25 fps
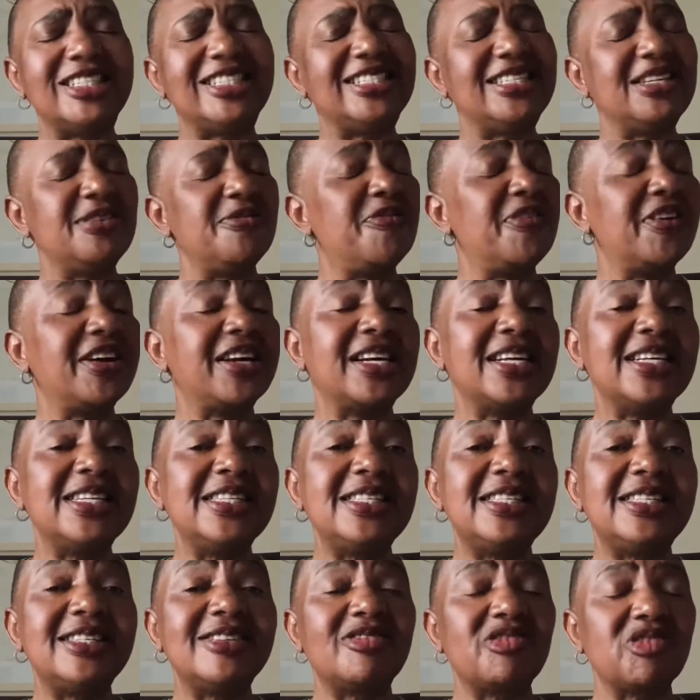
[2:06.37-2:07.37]
different
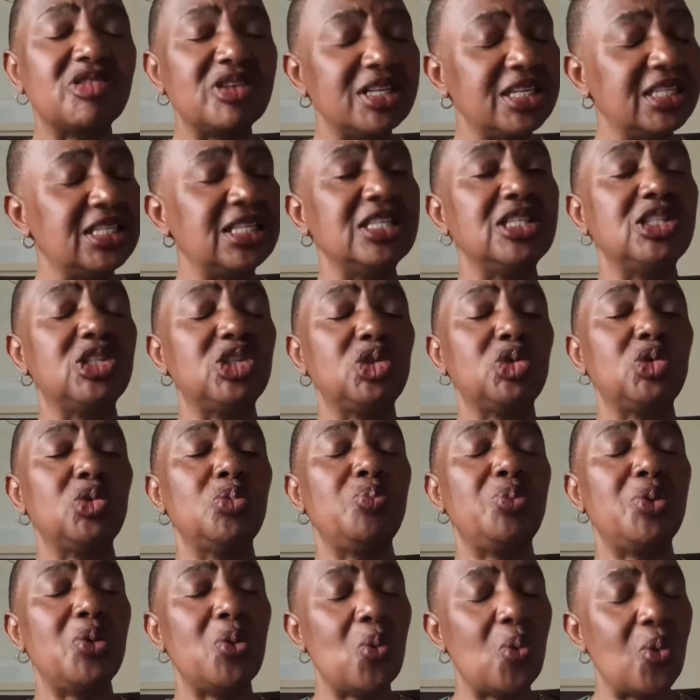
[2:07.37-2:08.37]
reasons to be
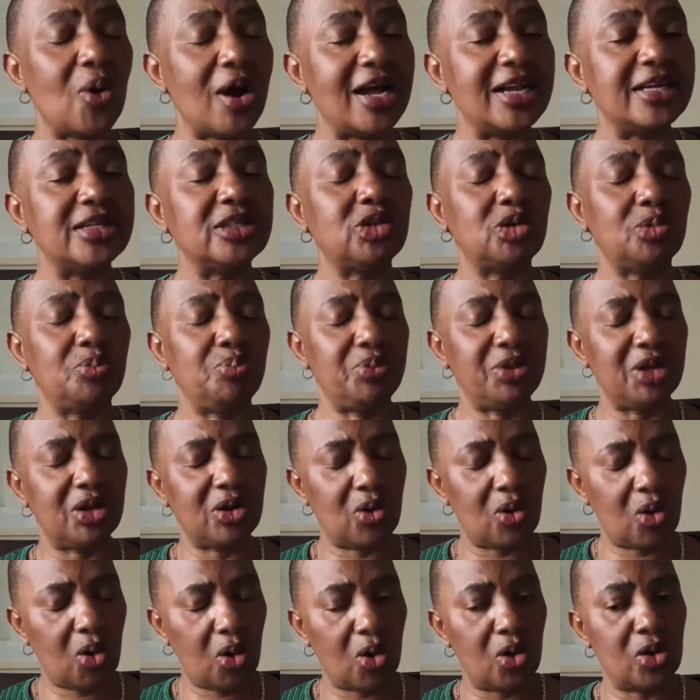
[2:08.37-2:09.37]
want to be
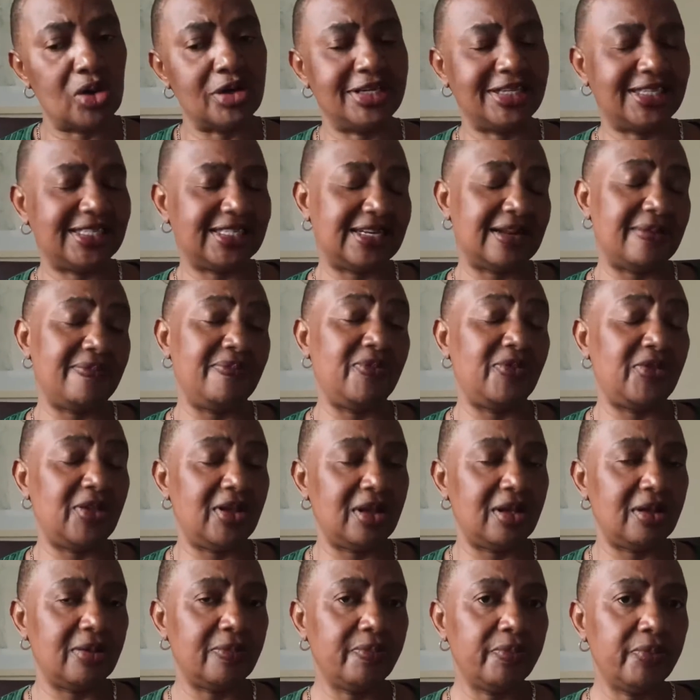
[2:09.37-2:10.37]
called something.
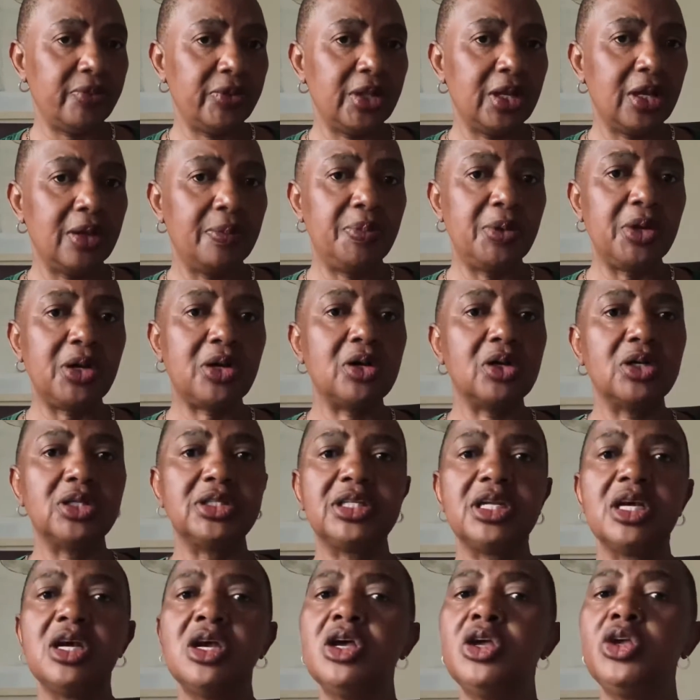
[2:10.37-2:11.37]
Because
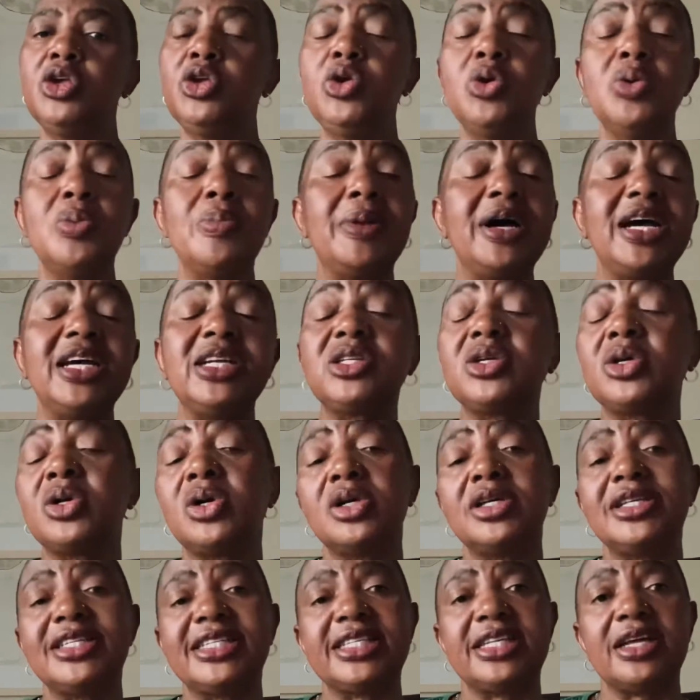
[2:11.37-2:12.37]
you might call
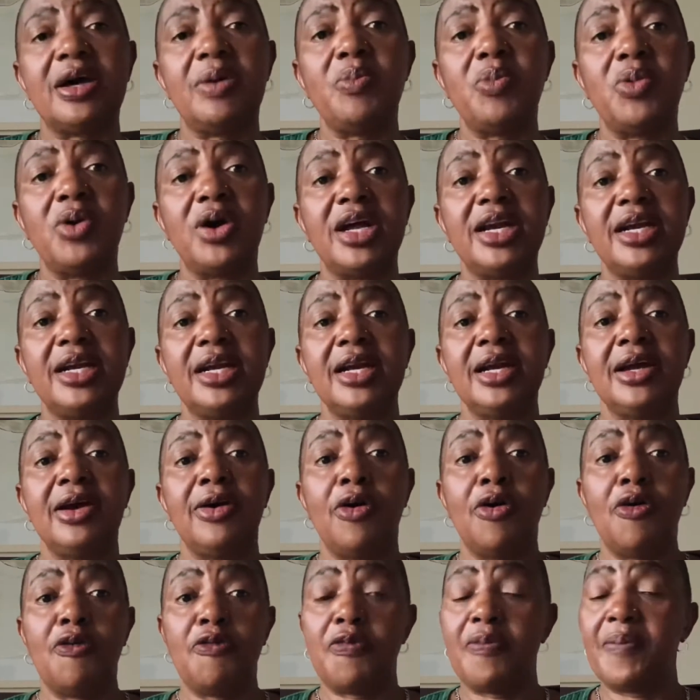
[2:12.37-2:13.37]
someone
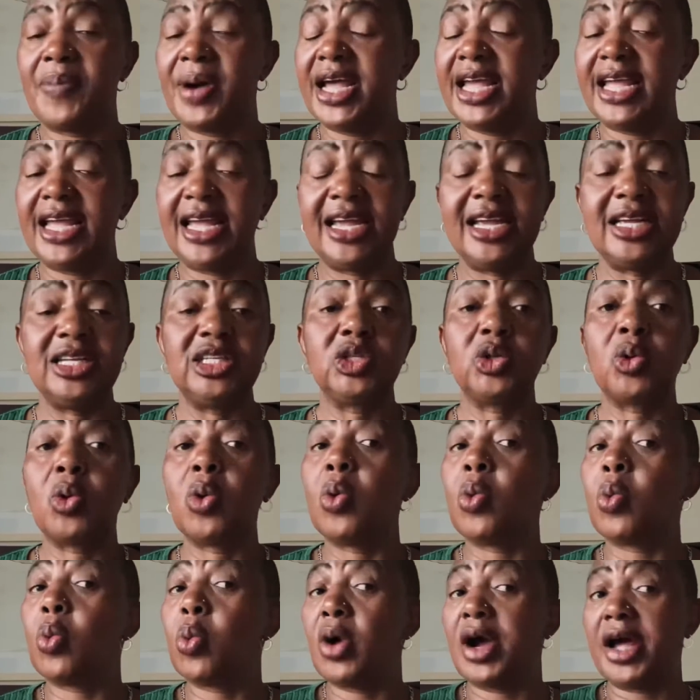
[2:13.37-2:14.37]
of my age
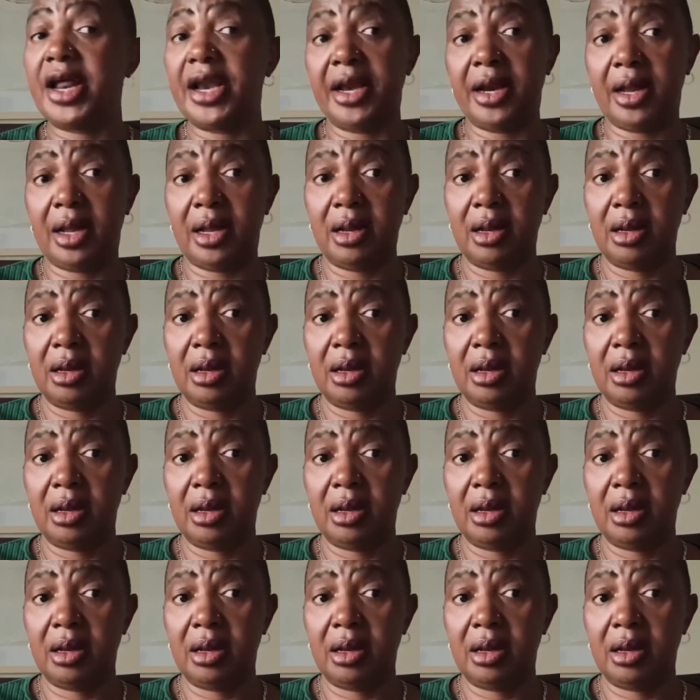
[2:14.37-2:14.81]
Kokwana,